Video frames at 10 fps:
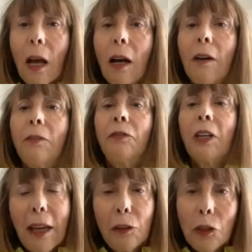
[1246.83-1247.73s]
of
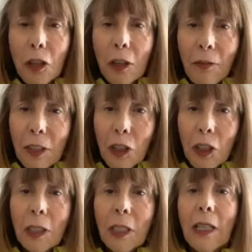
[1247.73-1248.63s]
energy
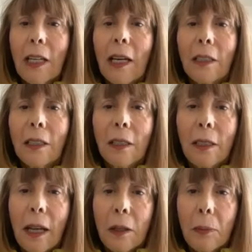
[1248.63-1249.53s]
efficiency and
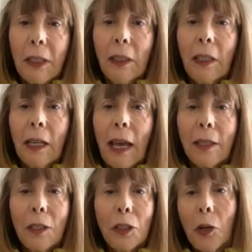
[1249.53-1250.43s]
sustainability.
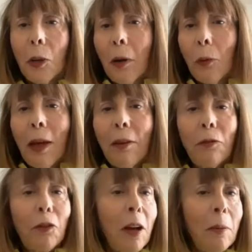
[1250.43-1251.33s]
And so I went
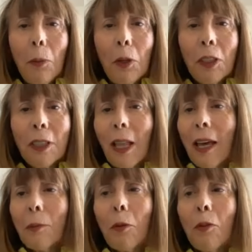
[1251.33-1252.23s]
from books
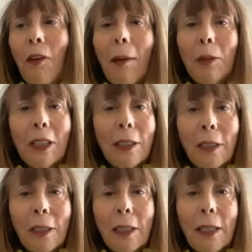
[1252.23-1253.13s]
like Prefabulous
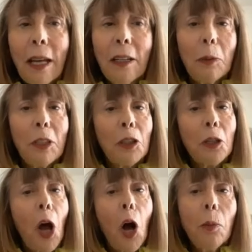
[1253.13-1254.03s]
and Sustainable
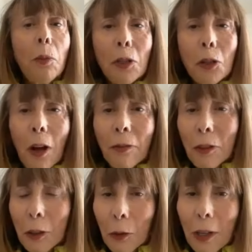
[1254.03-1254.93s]
to Almost Off
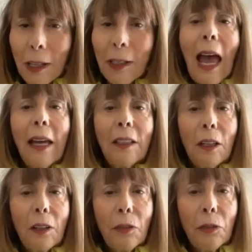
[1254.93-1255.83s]
the Grid. And
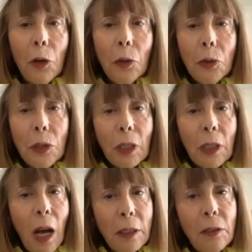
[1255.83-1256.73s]
those
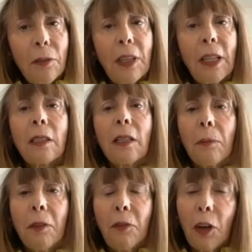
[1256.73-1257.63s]
kinds of things
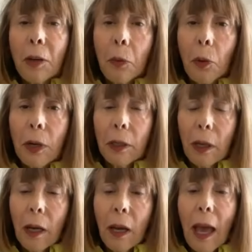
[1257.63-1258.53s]
have been very important.
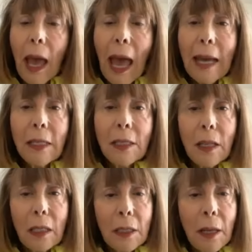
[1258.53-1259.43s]
And I, as
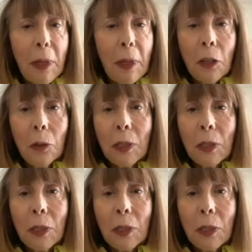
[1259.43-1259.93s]
somebody who